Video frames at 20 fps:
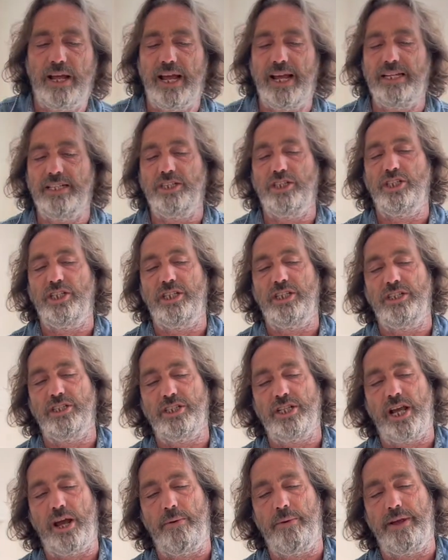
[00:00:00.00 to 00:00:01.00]
energy that's
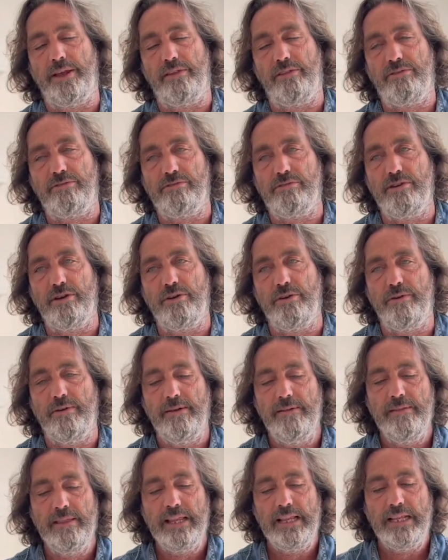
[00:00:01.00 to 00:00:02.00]
going through.
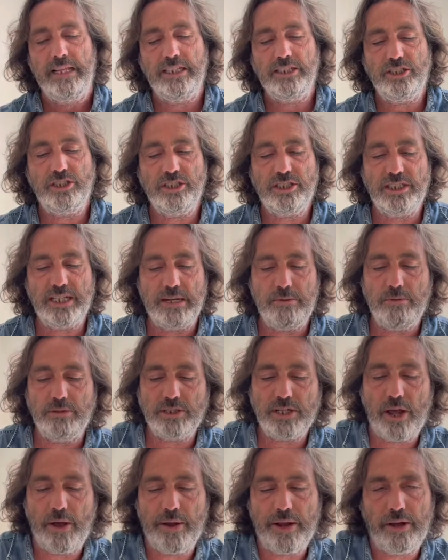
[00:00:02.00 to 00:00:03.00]
Let's just see what's
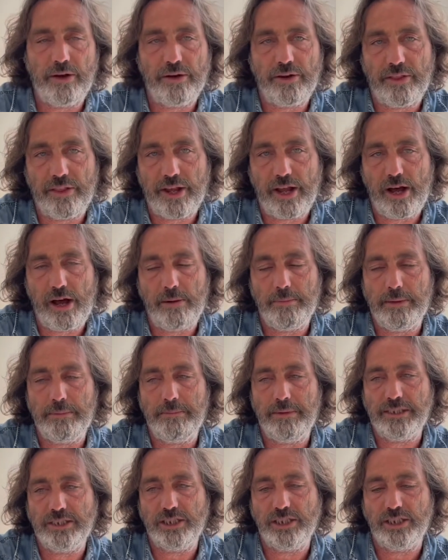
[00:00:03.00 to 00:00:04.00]
going on on the karmic
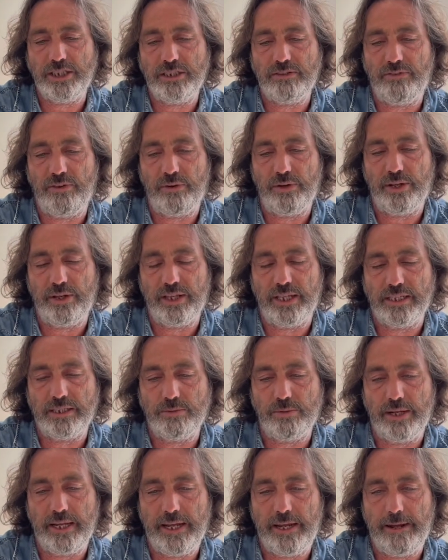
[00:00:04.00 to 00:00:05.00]
messages for you this
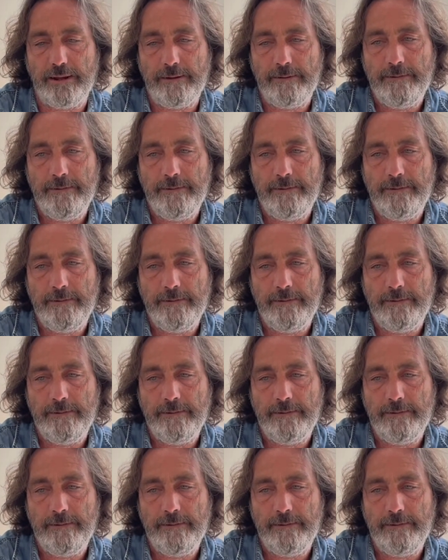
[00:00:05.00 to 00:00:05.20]
week.